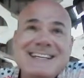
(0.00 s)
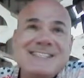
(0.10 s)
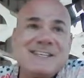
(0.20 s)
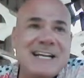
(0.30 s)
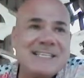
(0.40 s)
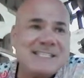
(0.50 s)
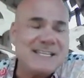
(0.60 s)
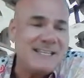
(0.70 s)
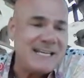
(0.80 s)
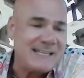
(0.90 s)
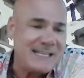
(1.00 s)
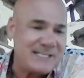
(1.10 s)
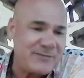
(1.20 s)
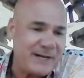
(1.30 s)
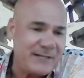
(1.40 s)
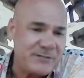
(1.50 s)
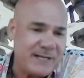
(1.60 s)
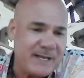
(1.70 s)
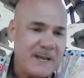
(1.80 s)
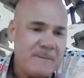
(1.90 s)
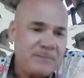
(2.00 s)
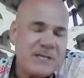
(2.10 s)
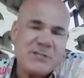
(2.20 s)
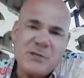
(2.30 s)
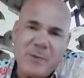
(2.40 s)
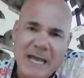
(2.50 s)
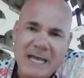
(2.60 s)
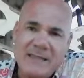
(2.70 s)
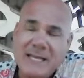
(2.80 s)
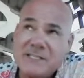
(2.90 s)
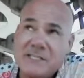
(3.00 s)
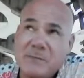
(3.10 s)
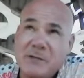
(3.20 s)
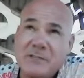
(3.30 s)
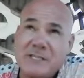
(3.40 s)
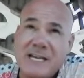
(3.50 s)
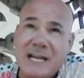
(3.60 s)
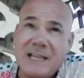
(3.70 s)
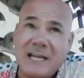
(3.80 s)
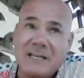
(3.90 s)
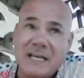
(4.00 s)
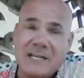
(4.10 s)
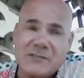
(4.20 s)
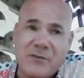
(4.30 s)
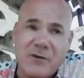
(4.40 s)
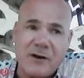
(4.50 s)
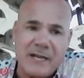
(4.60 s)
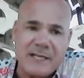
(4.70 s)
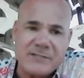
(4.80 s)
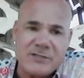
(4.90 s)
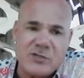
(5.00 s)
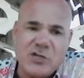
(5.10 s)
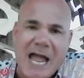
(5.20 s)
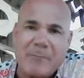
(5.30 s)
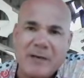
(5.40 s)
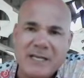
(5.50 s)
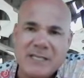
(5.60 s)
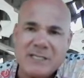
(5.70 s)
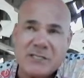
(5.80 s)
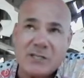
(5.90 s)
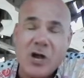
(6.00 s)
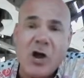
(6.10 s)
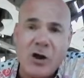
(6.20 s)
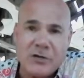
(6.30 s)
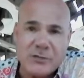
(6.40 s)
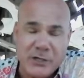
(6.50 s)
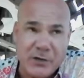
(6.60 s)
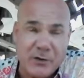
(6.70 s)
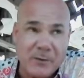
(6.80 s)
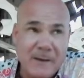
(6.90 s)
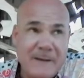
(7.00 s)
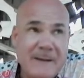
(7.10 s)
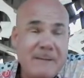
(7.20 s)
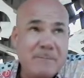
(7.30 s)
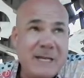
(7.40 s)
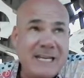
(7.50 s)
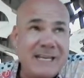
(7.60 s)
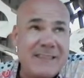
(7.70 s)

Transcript: So that's very interesting. Is Japan then similar to Thailand as far as Japanese cars go, meaning